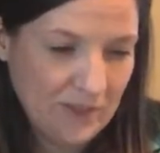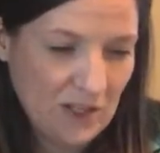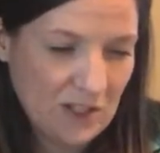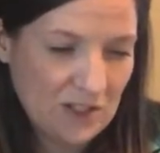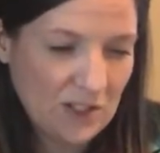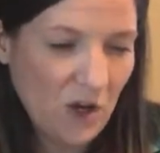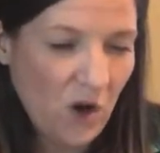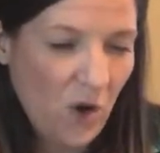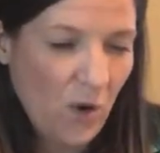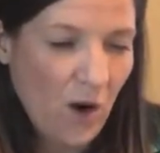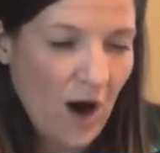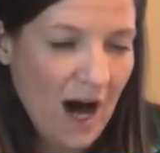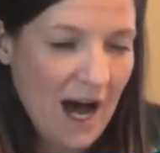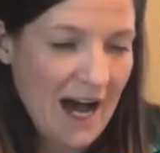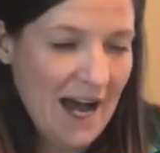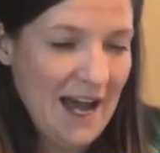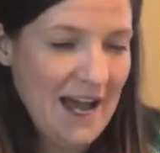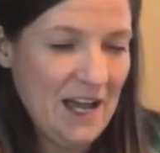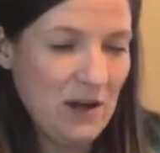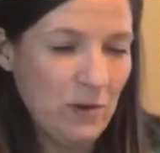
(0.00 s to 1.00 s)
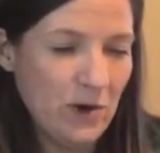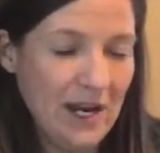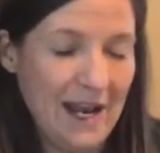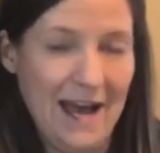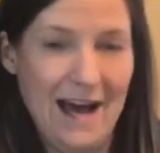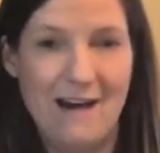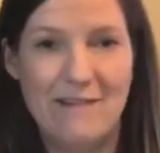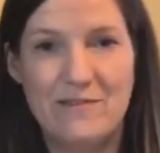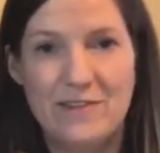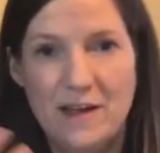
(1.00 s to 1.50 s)
So I would
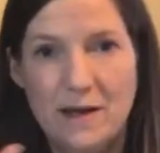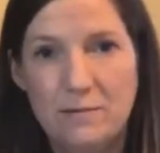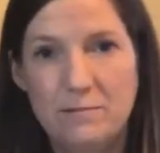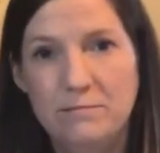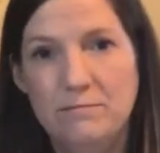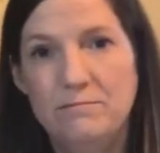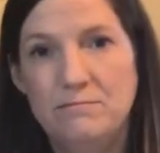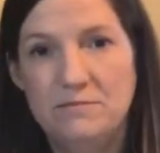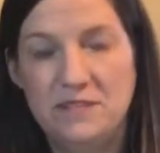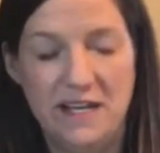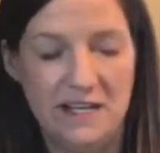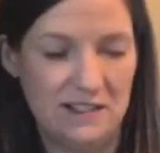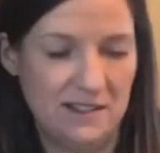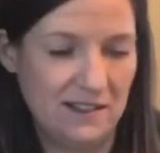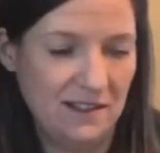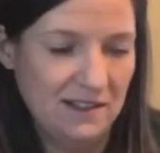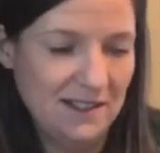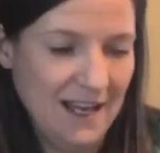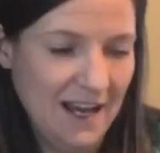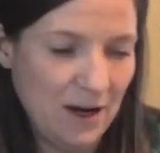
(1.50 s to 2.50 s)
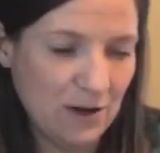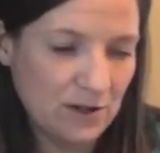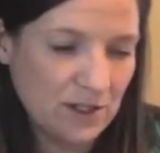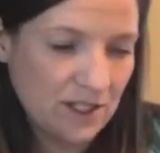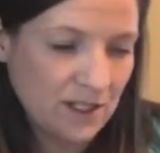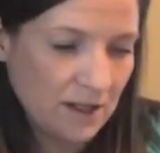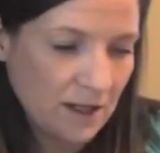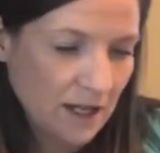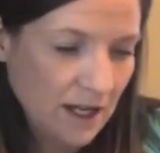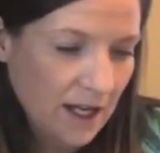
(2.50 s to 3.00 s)
have them test this
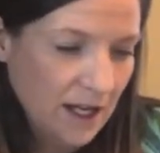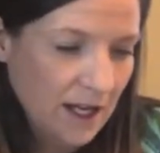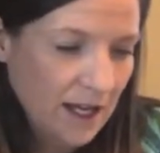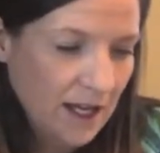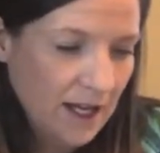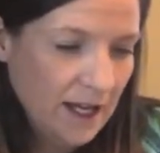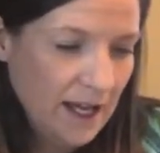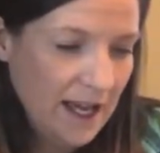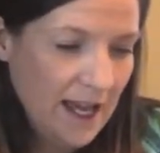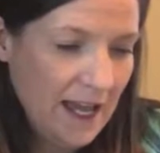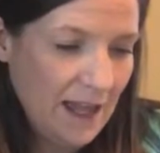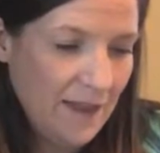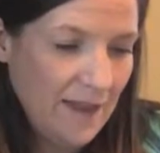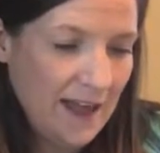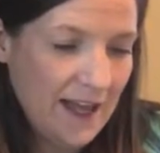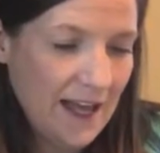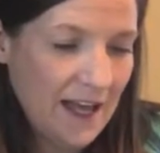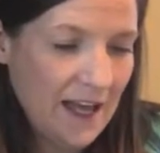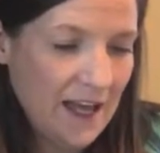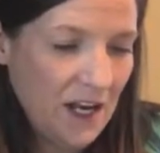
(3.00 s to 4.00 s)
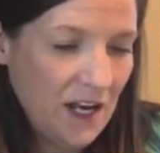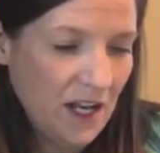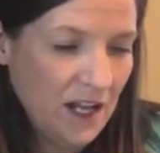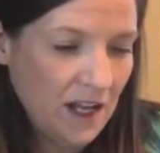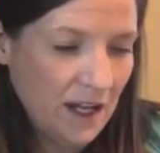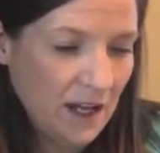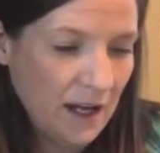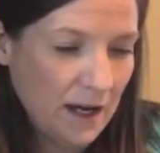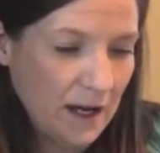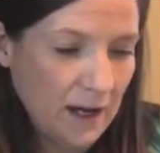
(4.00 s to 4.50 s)
out, and
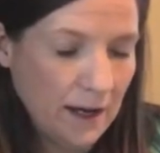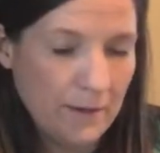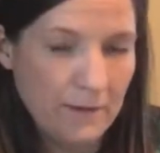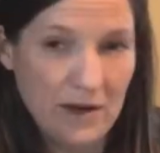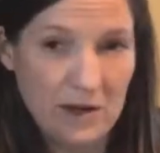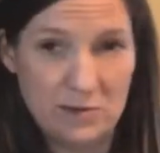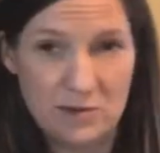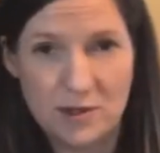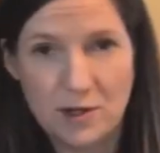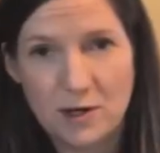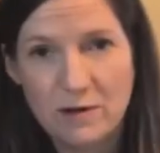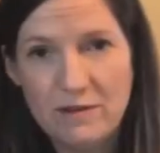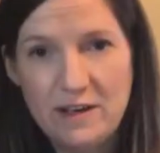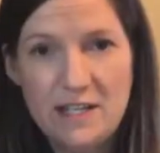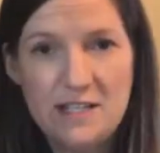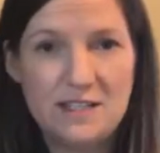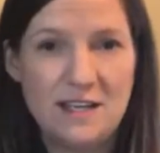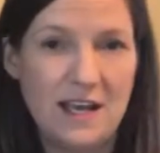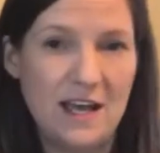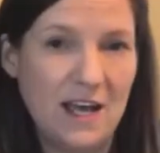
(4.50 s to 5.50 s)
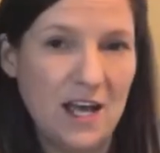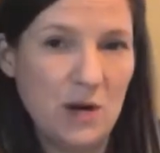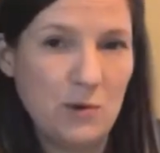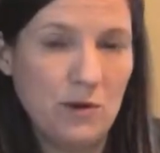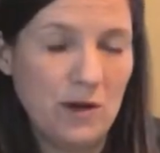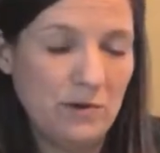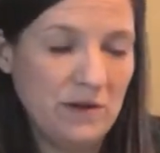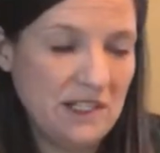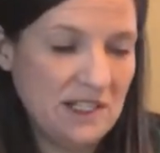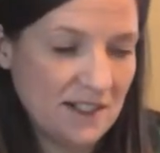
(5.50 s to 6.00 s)
then observe it, and
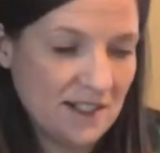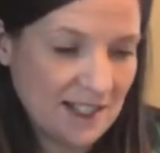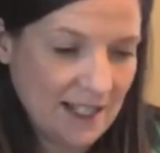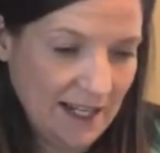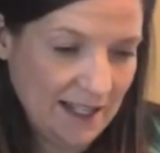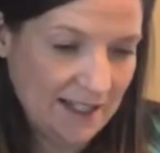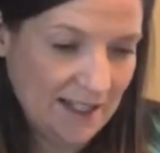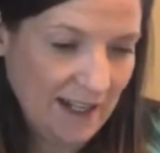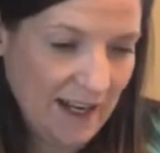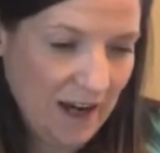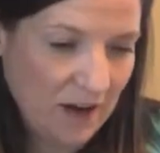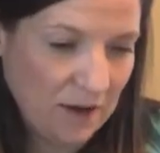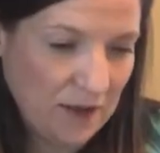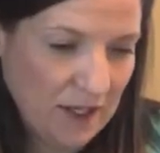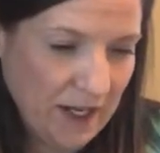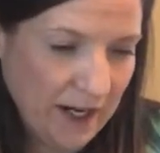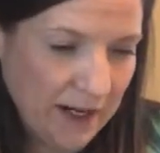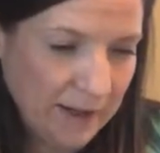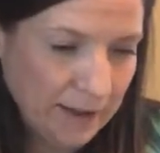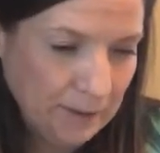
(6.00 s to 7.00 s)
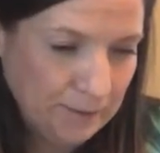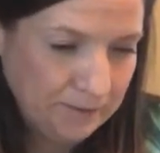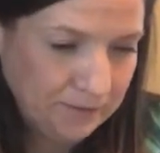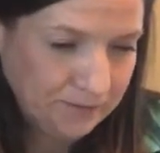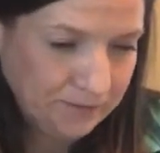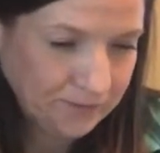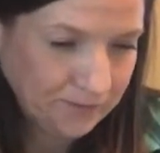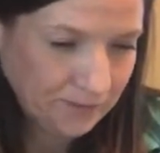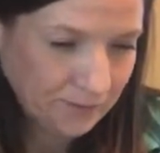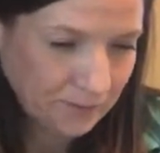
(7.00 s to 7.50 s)
we would discuss it out there.
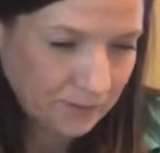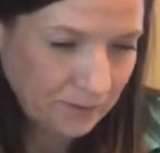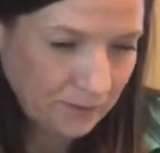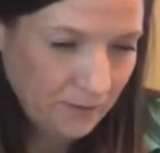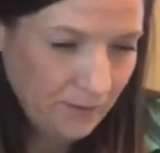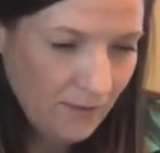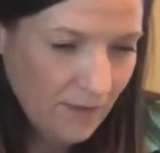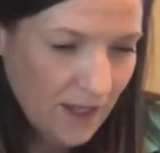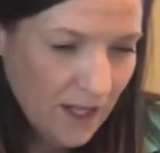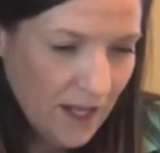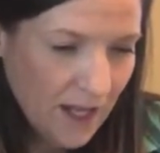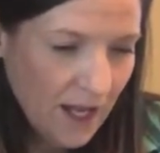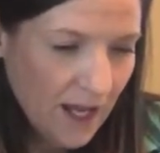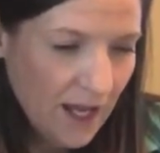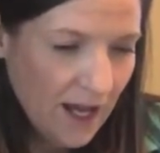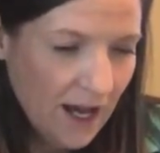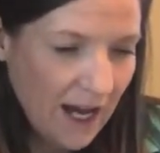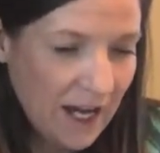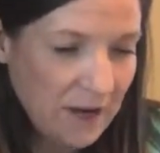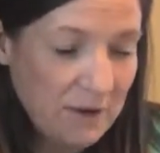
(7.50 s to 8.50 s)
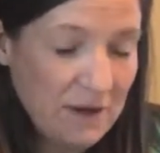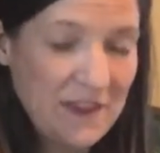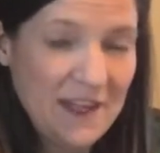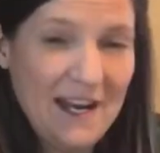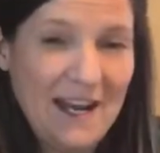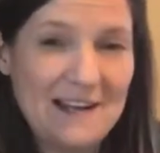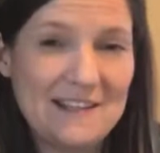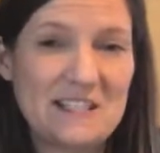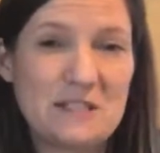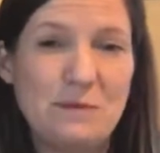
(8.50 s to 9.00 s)
I would
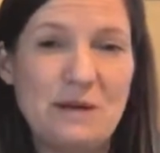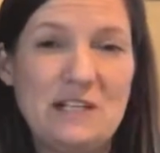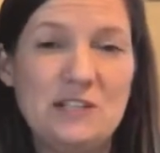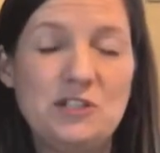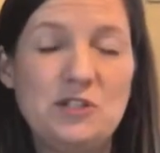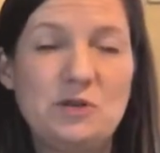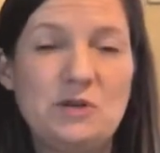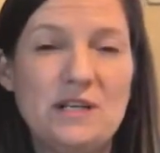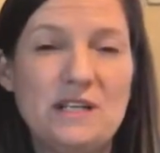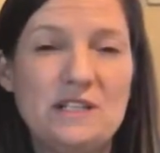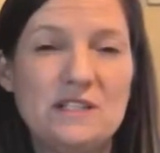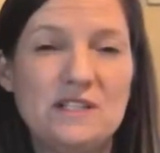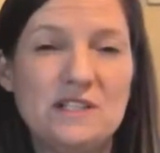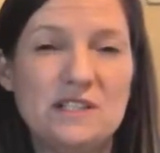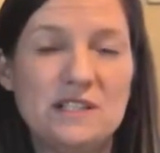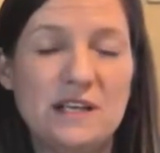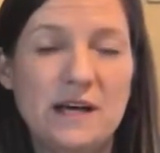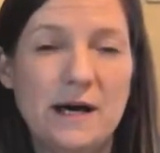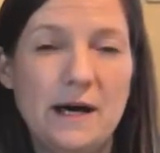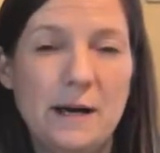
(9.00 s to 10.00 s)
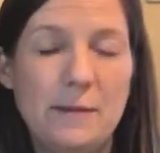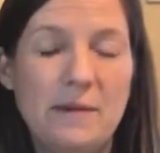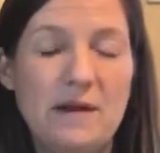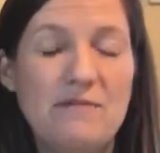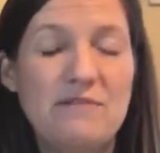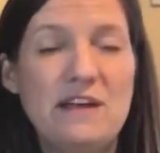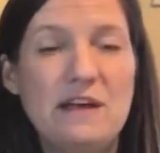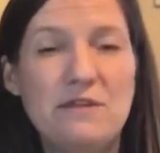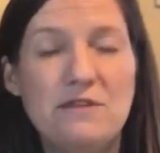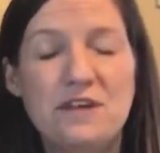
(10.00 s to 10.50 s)
then ask my students
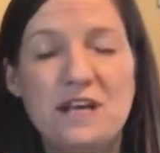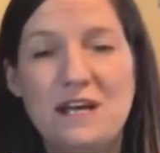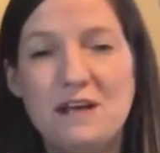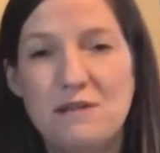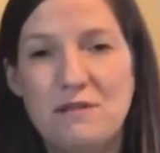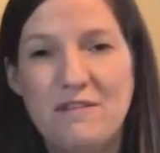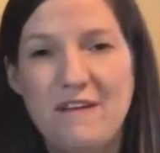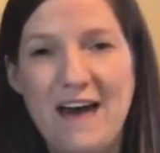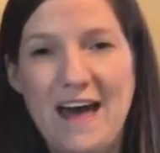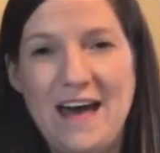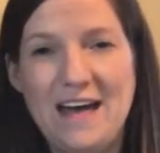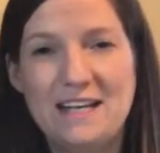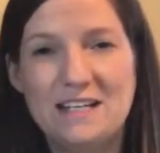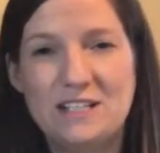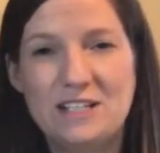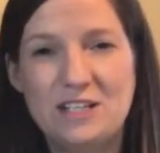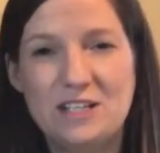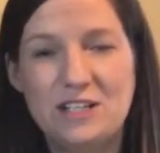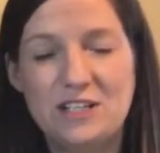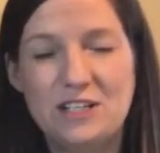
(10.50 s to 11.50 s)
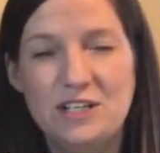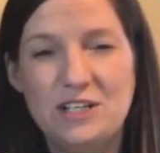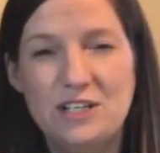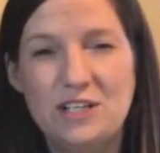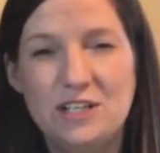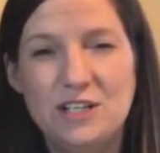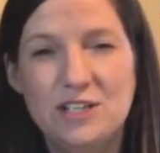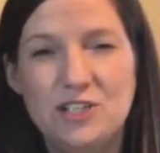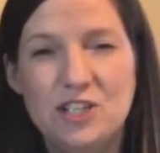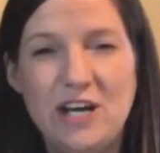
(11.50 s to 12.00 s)
if they think that
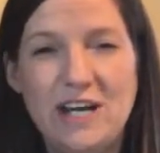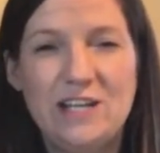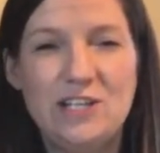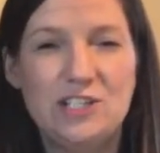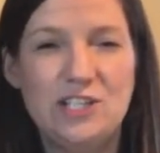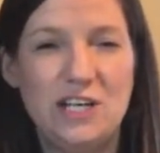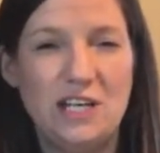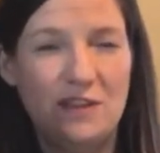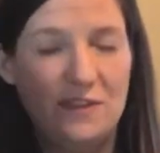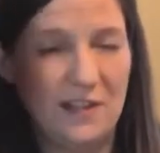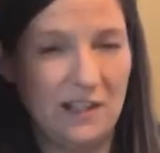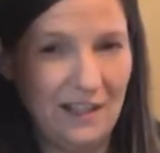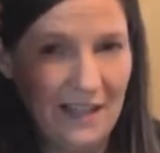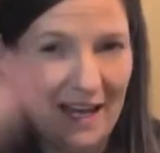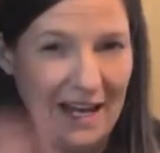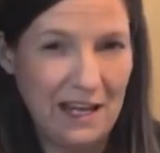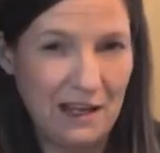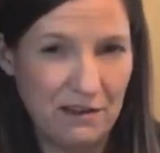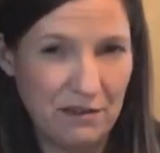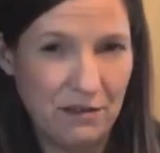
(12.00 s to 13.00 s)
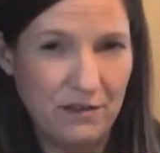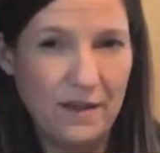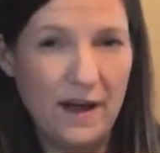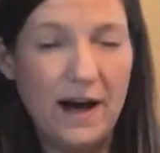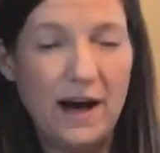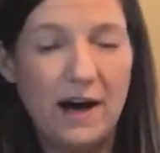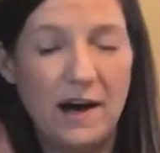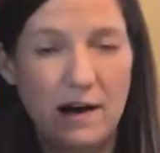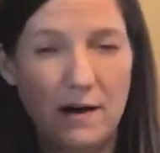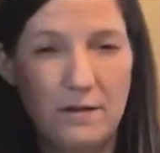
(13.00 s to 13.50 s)
changing the length
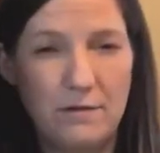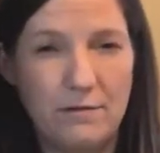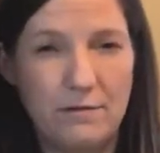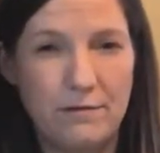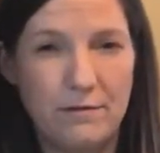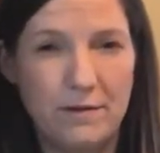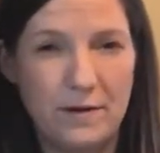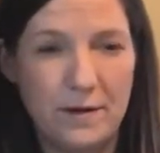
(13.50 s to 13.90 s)
of